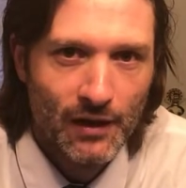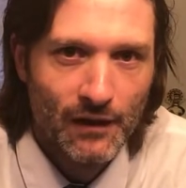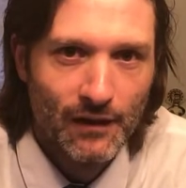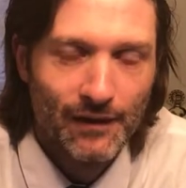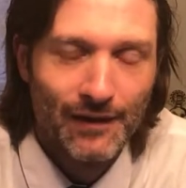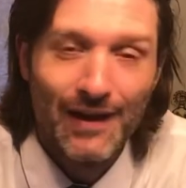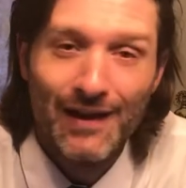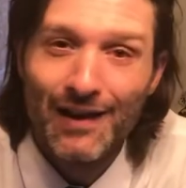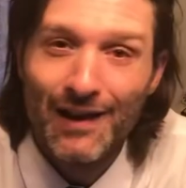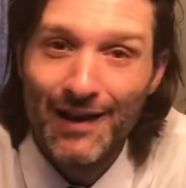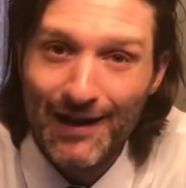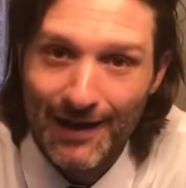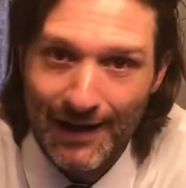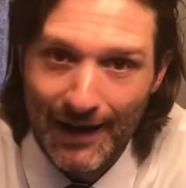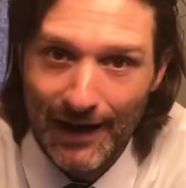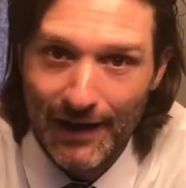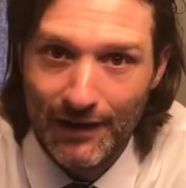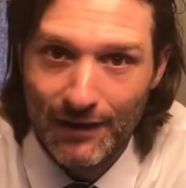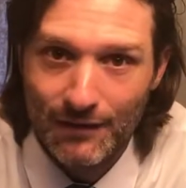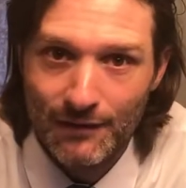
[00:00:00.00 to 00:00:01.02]
They
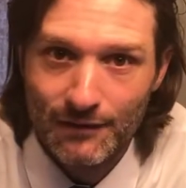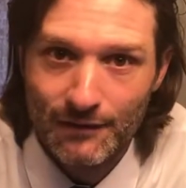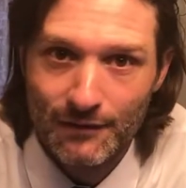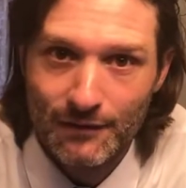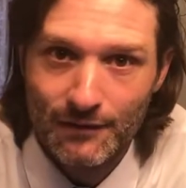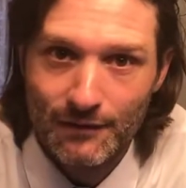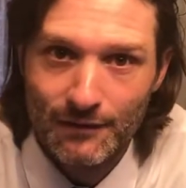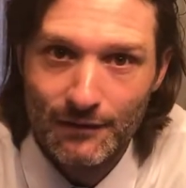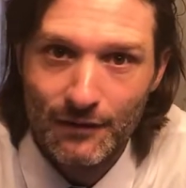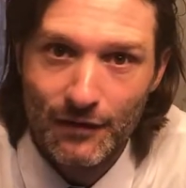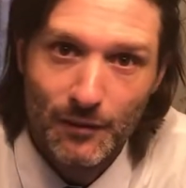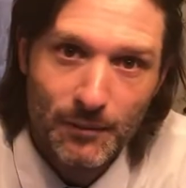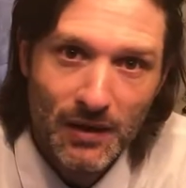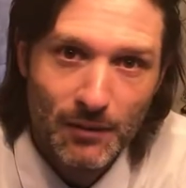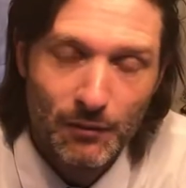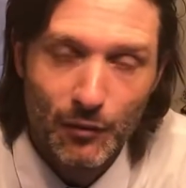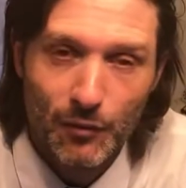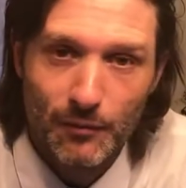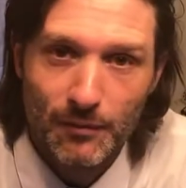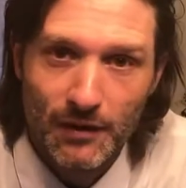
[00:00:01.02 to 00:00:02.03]
lie to the
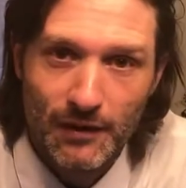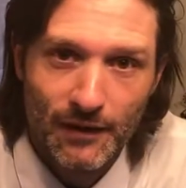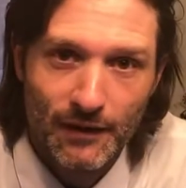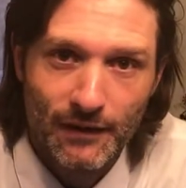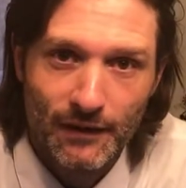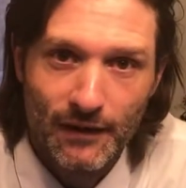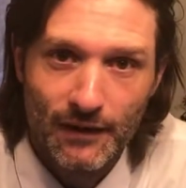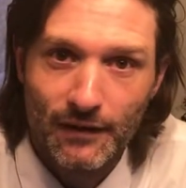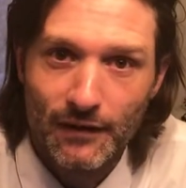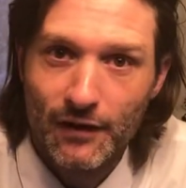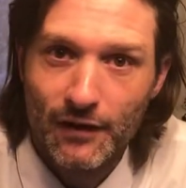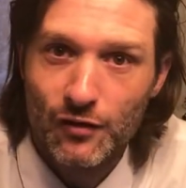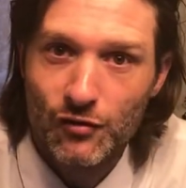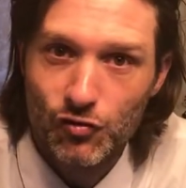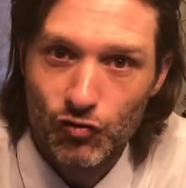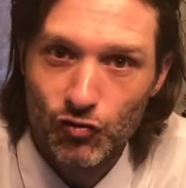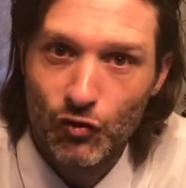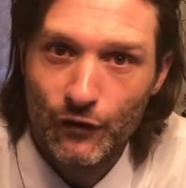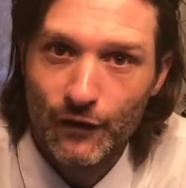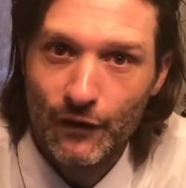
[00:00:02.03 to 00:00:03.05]
people because it's a
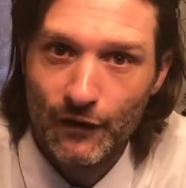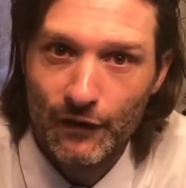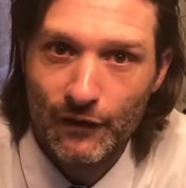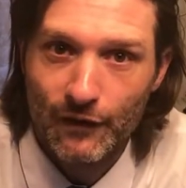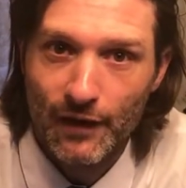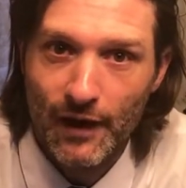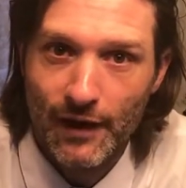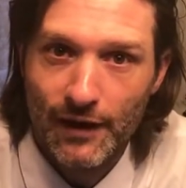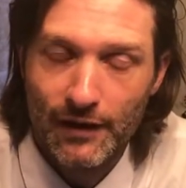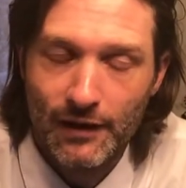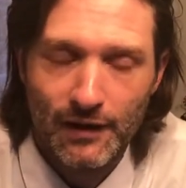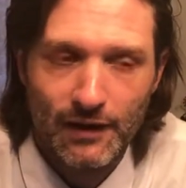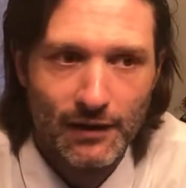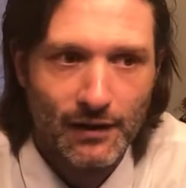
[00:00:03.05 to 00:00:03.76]
controlled society.